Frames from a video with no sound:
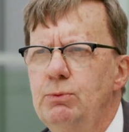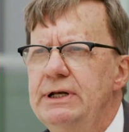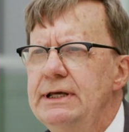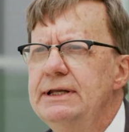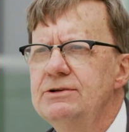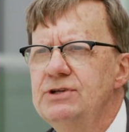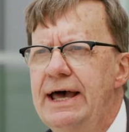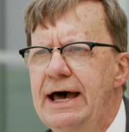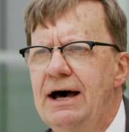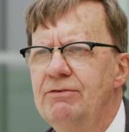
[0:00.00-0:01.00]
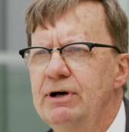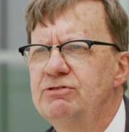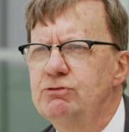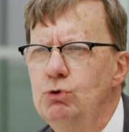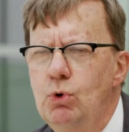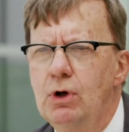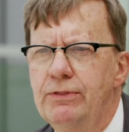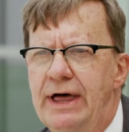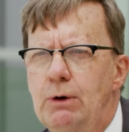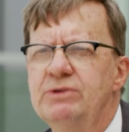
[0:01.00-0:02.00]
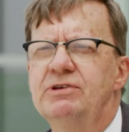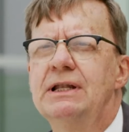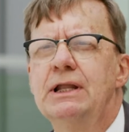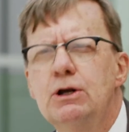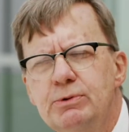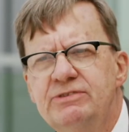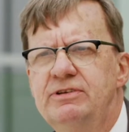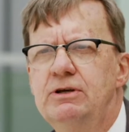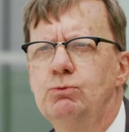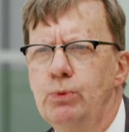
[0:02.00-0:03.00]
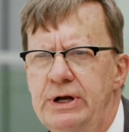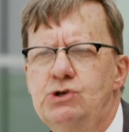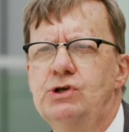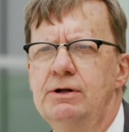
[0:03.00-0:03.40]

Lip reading: we needed to have a school that was a literacy-rich